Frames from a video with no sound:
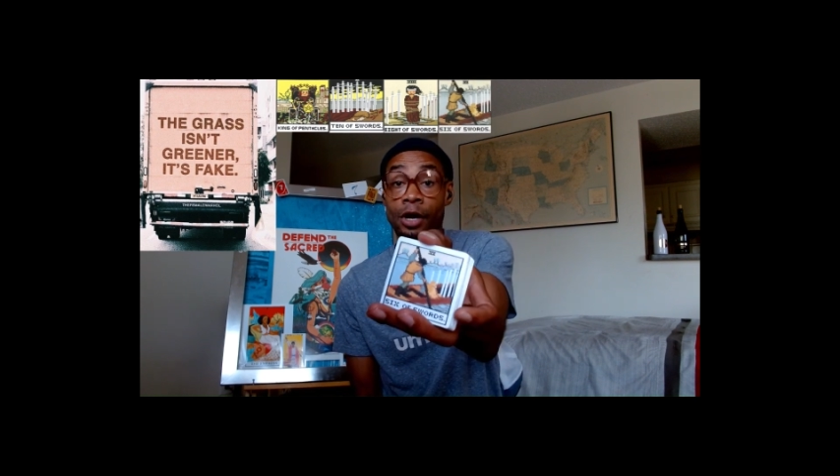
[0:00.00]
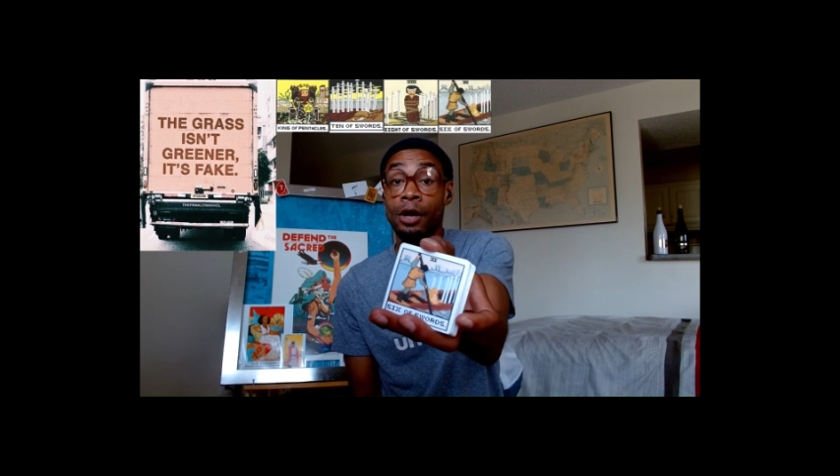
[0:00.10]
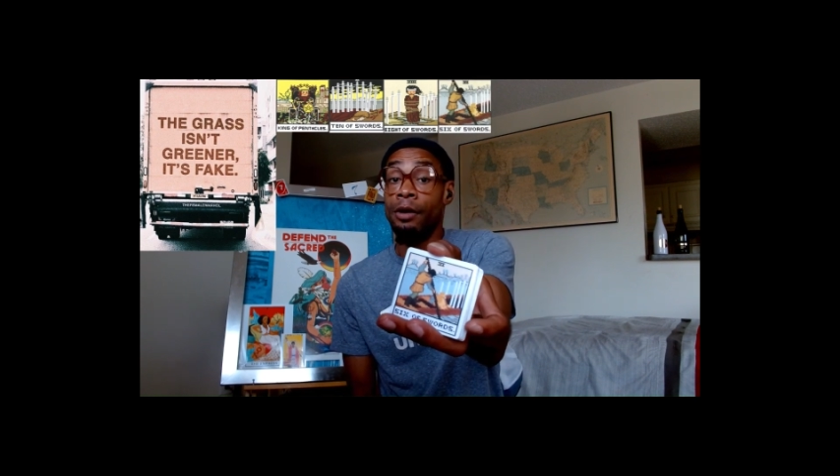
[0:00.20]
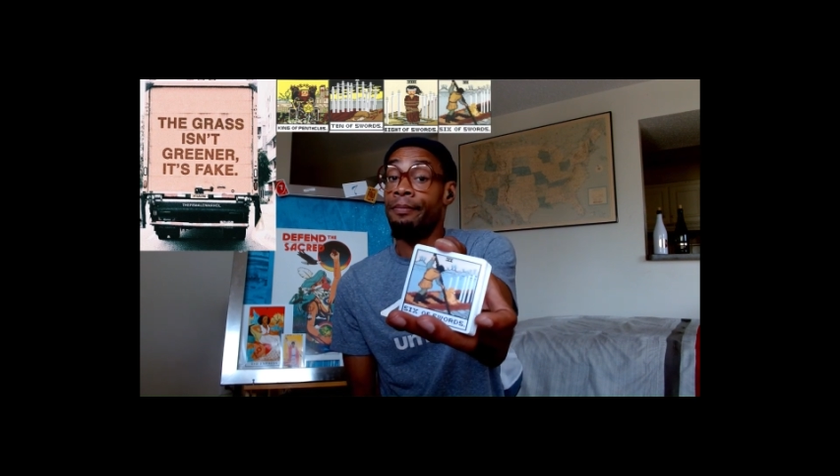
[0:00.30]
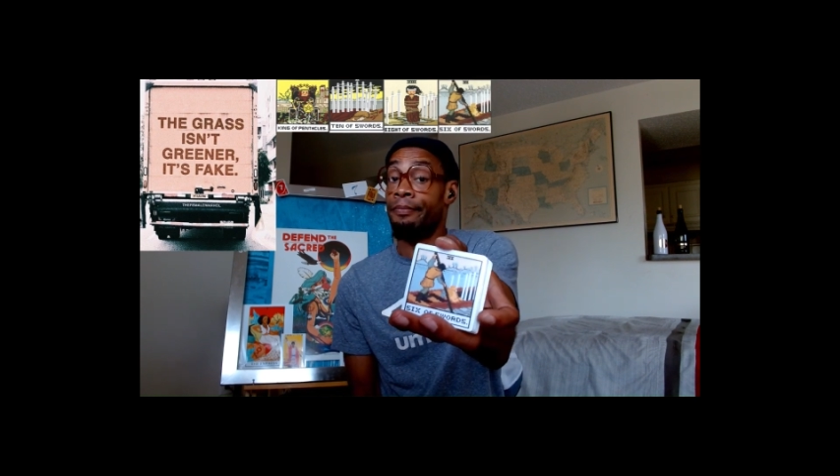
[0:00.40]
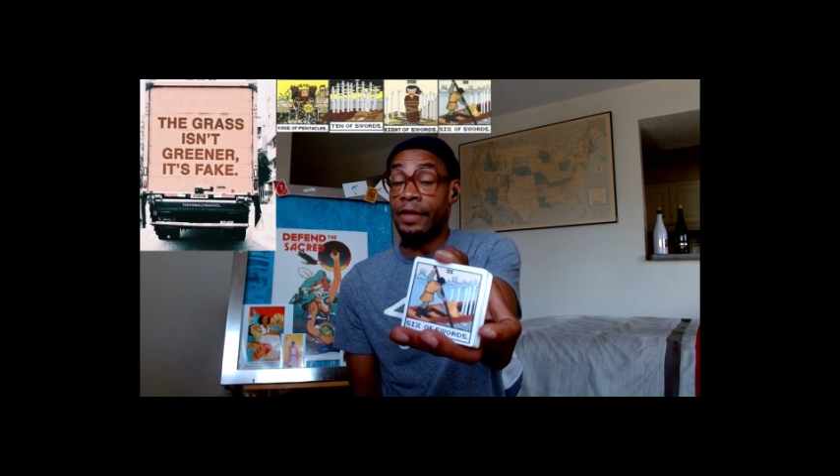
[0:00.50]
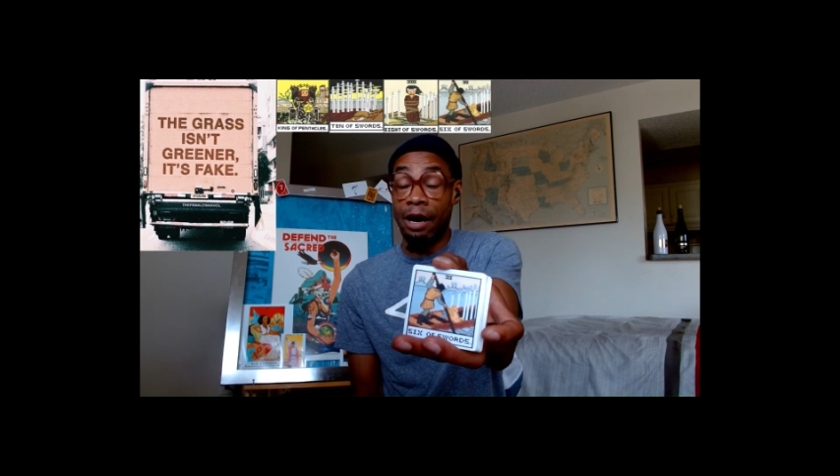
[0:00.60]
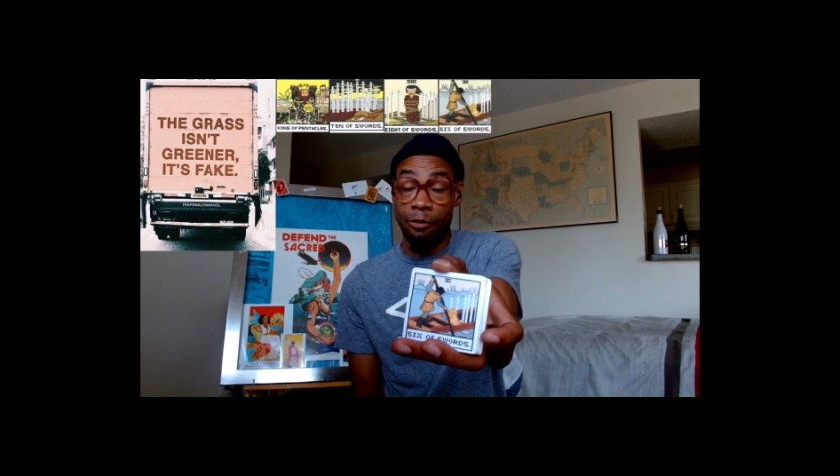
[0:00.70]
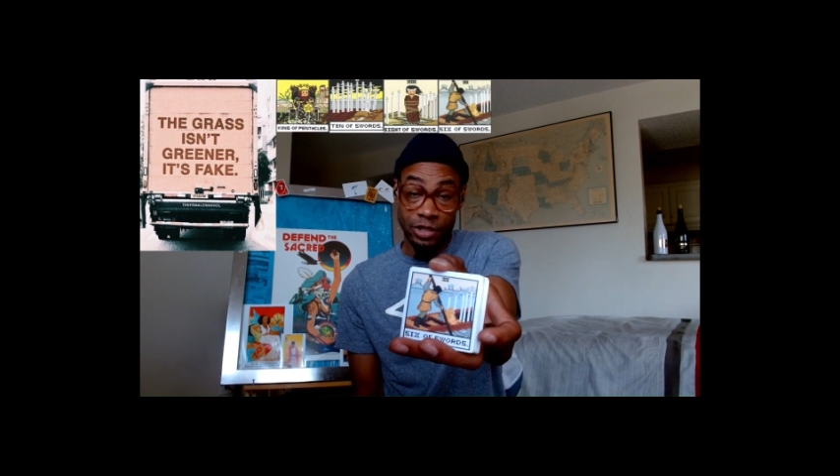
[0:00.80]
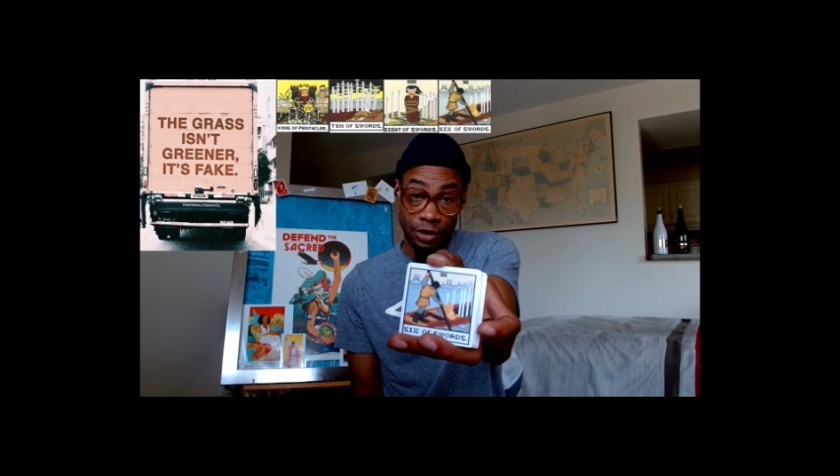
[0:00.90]
not whichever
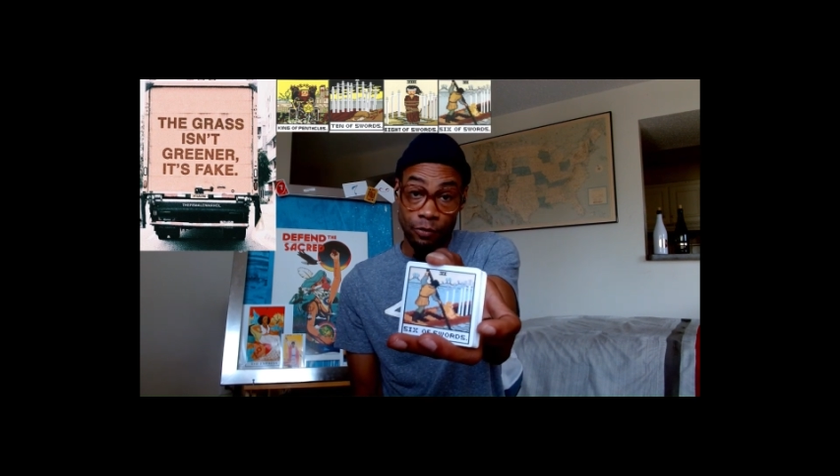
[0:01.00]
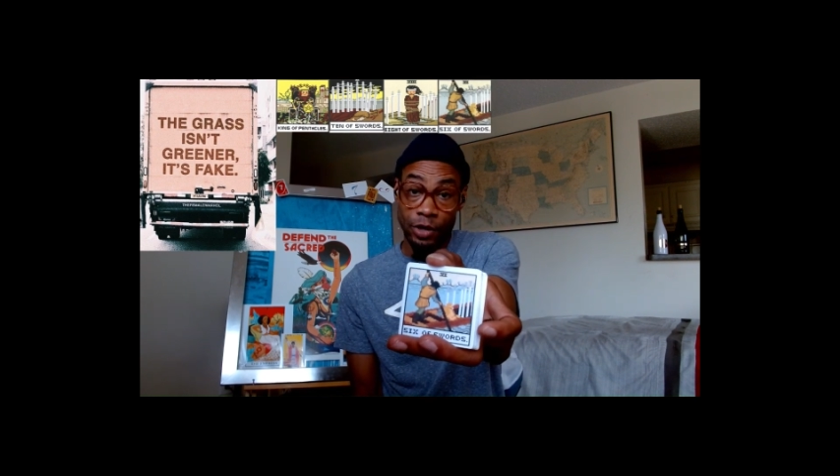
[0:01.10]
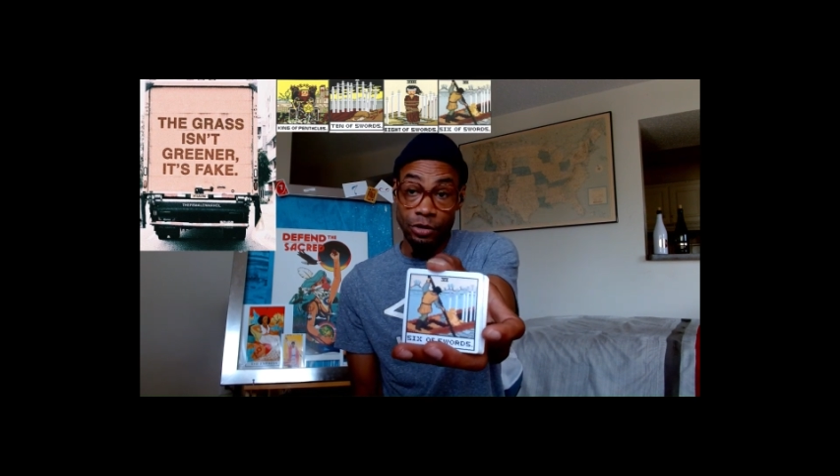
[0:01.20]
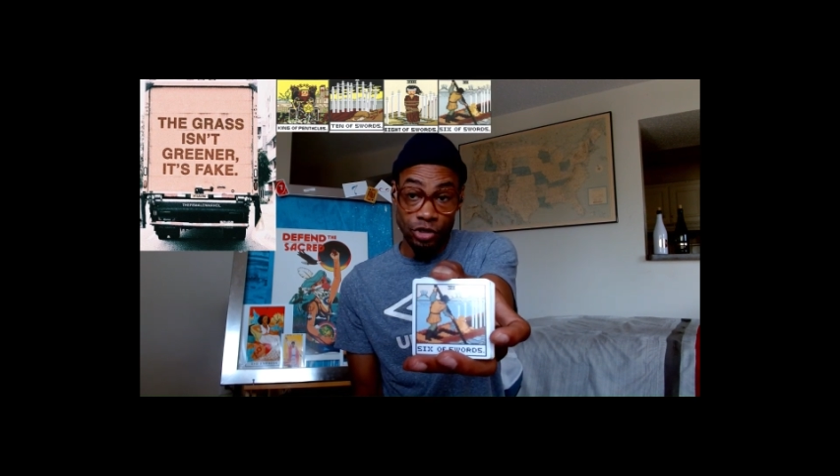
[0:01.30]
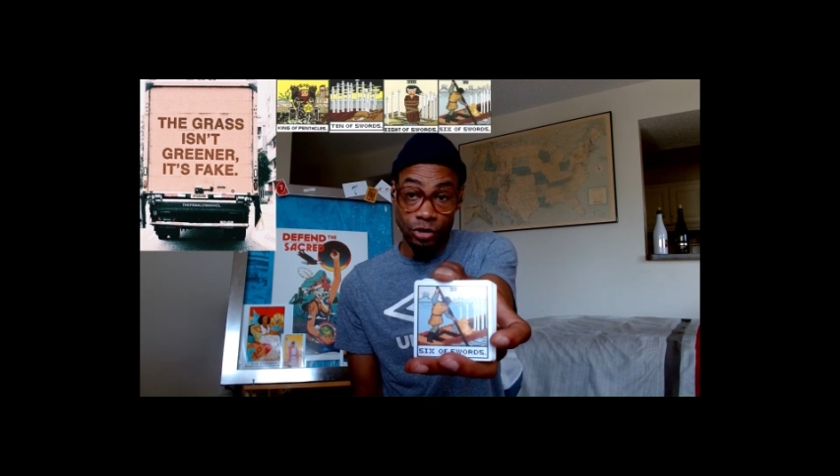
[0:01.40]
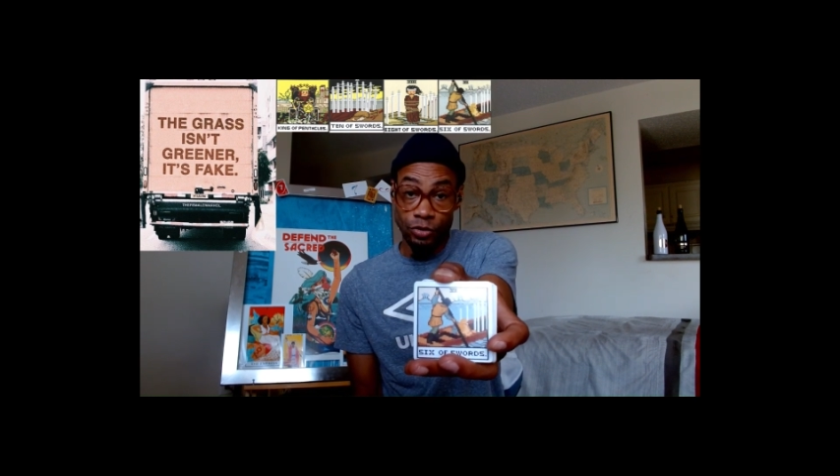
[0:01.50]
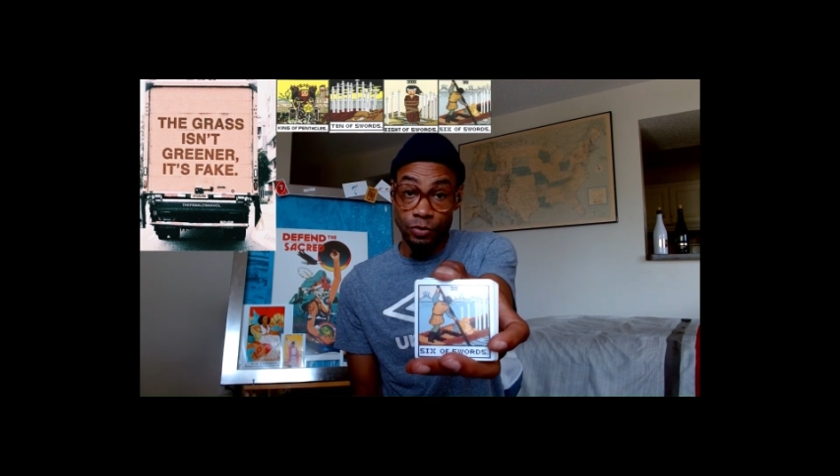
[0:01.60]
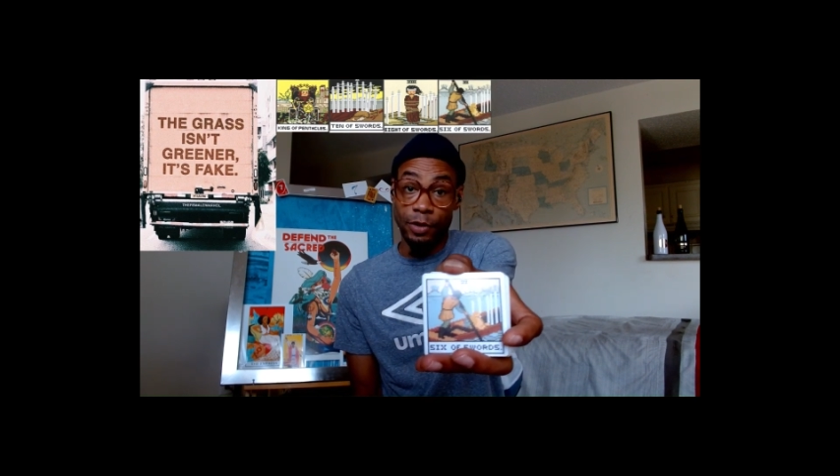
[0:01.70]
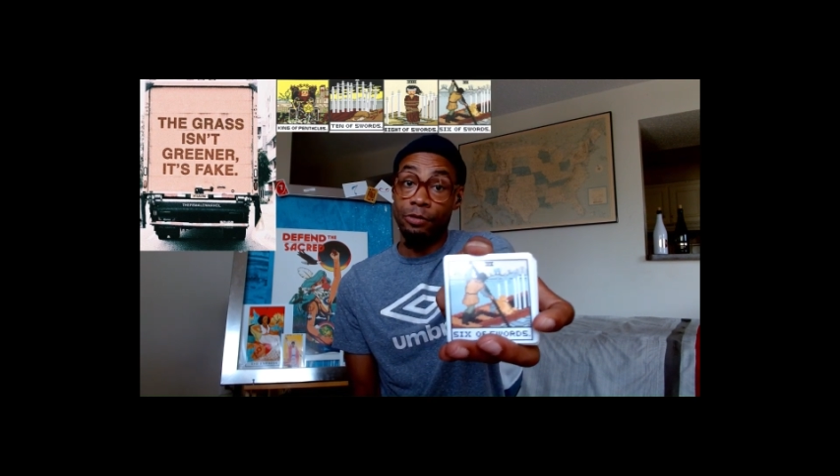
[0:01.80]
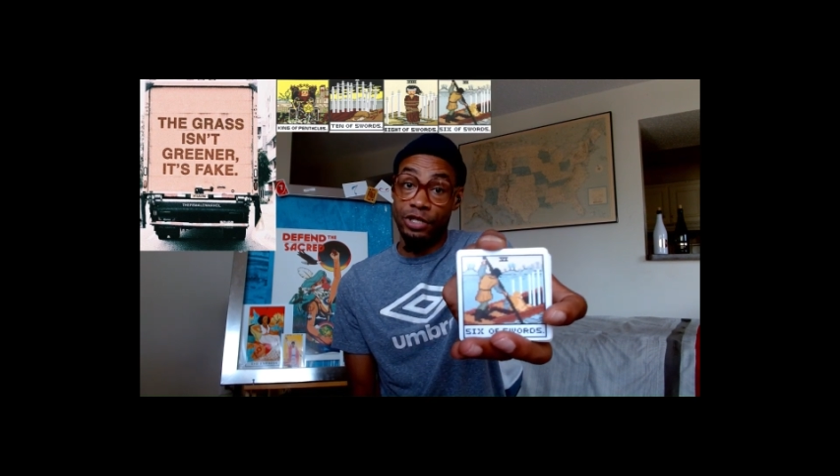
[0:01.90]
one you choose, but
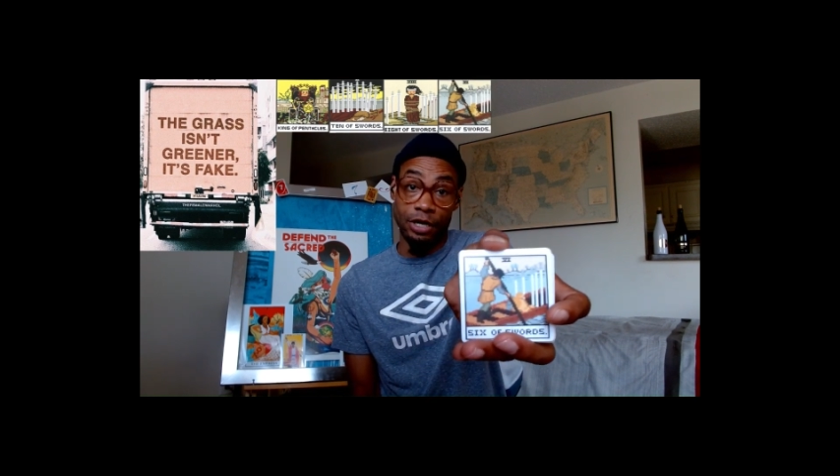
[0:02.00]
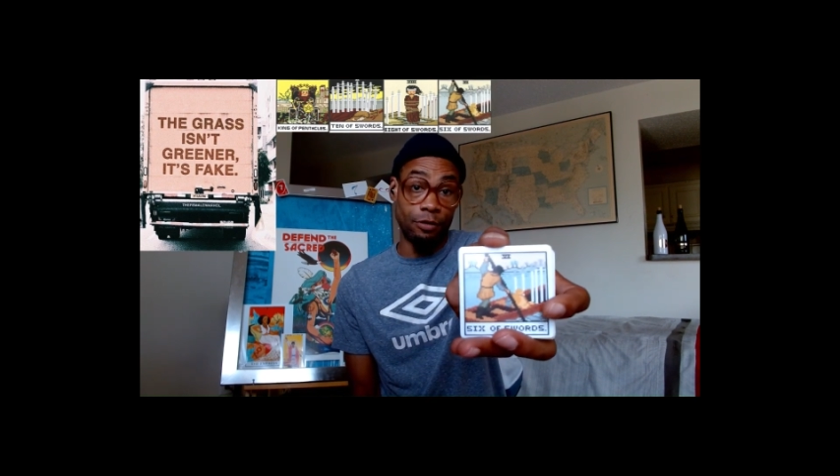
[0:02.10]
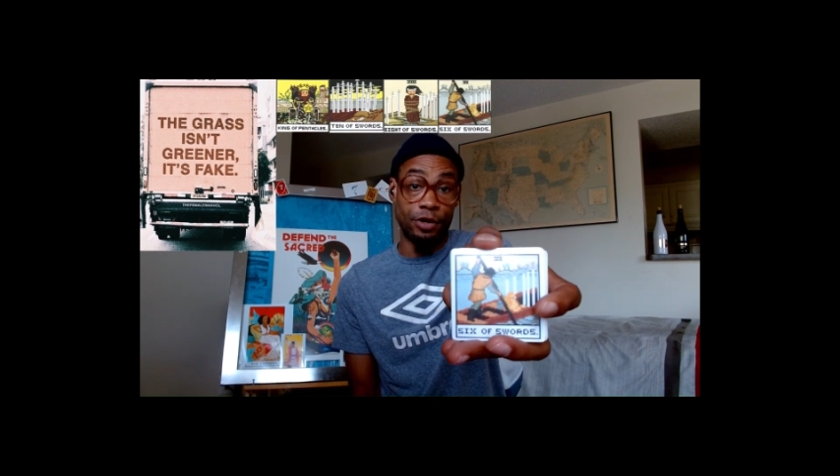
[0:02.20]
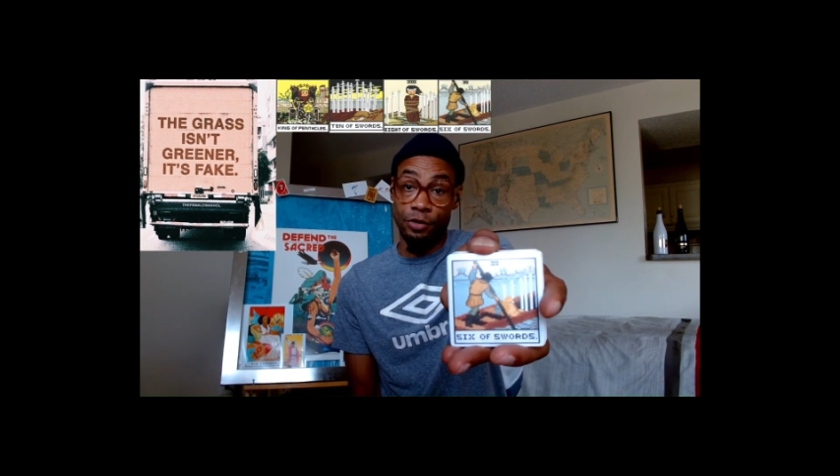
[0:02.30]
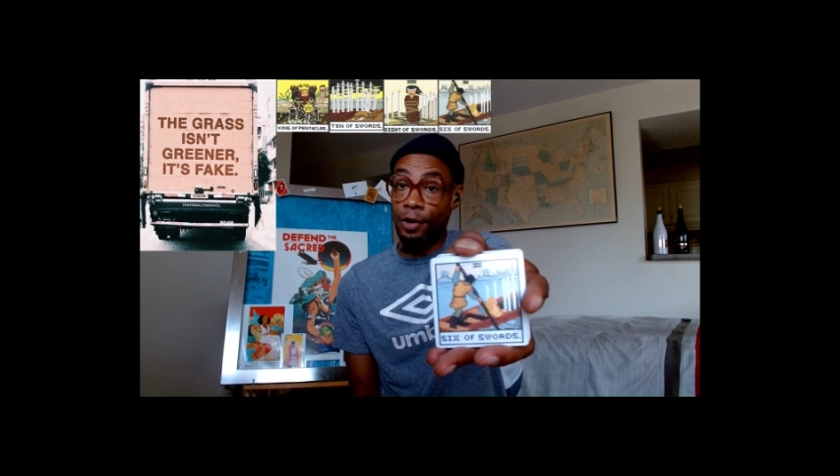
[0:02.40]
whichever one you want.